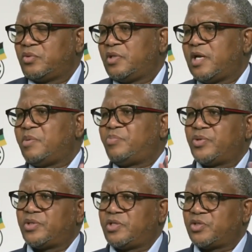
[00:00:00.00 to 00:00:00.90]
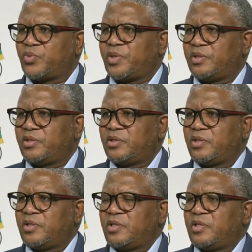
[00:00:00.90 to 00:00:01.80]
Let me put it this way,
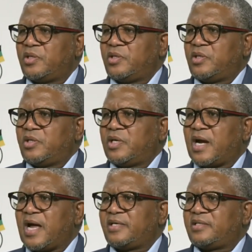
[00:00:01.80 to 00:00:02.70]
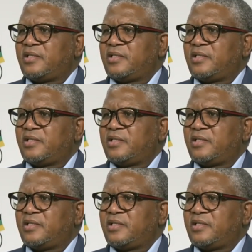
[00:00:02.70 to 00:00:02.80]
right?